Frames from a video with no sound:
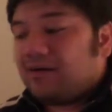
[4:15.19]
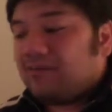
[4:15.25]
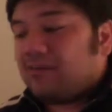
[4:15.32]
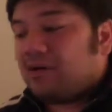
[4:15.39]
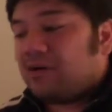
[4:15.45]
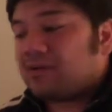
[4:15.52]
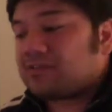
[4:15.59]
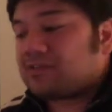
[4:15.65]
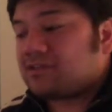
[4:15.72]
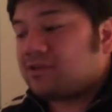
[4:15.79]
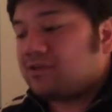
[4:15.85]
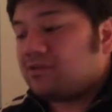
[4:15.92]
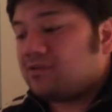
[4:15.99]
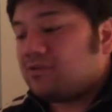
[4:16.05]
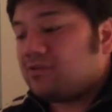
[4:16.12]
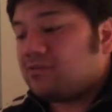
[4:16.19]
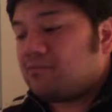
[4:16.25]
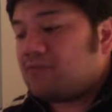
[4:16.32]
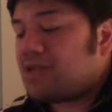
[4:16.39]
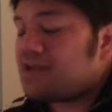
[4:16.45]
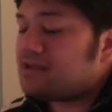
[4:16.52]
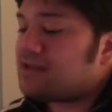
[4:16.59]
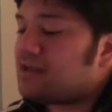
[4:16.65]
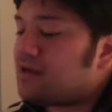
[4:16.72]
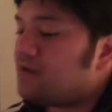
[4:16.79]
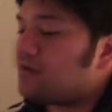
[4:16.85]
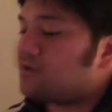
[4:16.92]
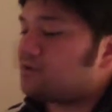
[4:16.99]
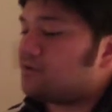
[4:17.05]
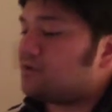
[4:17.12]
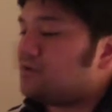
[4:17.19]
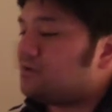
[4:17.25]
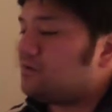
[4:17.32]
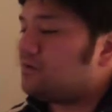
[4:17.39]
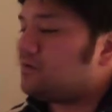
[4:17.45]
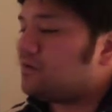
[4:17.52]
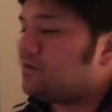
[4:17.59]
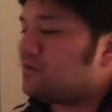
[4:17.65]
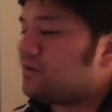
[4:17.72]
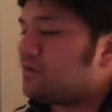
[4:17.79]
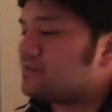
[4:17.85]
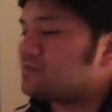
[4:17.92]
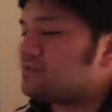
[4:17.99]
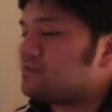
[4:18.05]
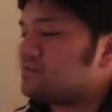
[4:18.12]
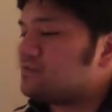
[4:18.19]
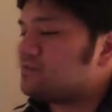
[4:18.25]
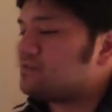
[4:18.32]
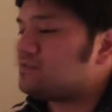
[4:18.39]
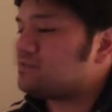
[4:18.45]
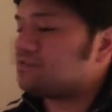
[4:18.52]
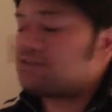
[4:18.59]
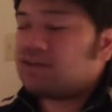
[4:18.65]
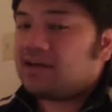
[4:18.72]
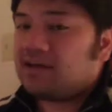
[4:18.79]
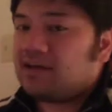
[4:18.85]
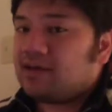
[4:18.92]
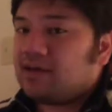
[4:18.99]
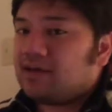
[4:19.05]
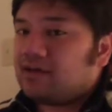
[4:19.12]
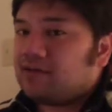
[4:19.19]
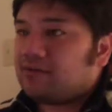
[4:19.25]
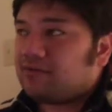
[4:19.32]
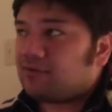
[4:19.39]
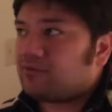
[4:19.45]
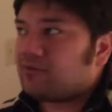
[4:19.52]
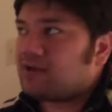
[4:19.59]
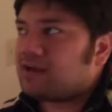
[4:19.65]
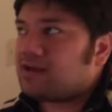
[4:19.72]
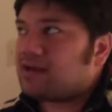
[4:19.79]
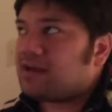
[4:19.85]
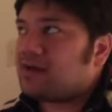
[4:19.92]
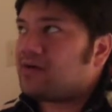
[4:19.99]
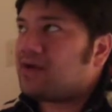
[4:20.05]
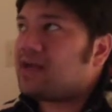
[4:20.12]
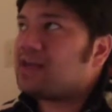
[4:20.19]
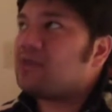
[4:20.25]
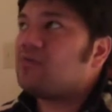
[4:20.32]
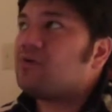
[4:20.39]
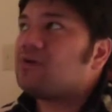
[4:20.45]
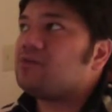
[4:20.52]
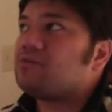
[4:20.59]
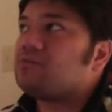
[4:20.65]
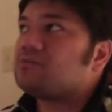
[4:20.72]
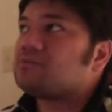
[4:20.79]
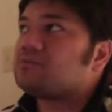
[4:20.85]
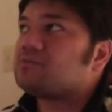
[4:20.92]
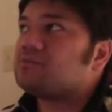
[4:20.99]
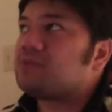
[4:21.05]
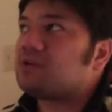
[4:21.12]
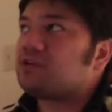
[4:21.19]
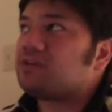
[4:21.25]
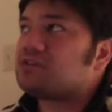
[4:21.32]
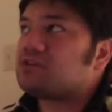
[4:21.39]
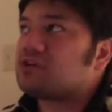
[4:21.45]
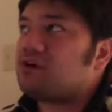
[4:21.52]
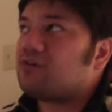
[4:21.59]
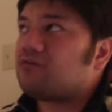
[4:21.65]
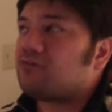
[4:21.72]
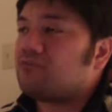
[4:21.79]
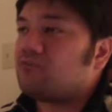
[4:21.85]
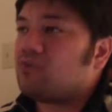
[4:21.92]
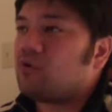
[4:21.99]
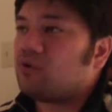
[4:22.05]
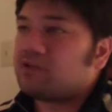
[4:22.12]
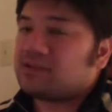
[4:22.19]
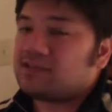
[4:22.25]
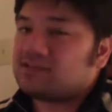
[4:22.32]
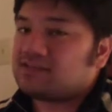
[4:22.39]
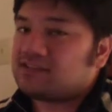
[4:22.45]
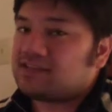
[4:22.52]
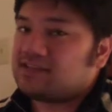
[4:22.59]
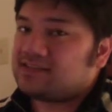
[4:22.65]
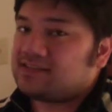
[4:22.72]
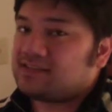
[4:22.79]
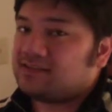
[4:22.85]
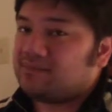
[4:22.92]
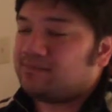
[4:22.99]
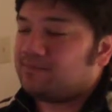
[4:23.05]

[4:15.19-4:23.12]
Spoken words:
Also, main character constitutes, for right now, anyone who's been on the show for more than a season.